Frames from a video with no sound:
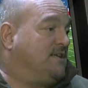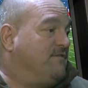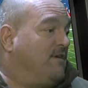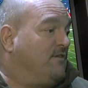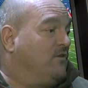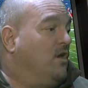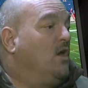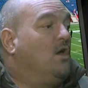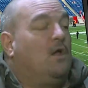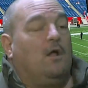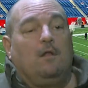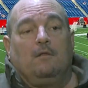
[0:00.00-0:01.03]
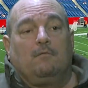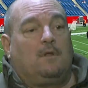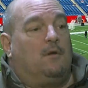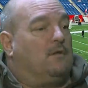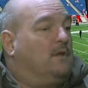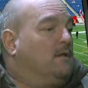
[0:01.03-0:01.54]
defense.
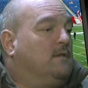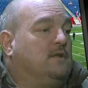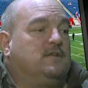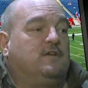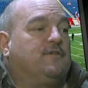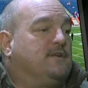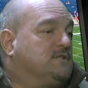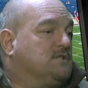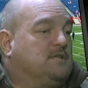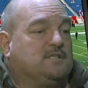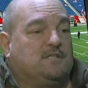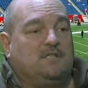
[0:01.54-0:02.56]
The defense is this.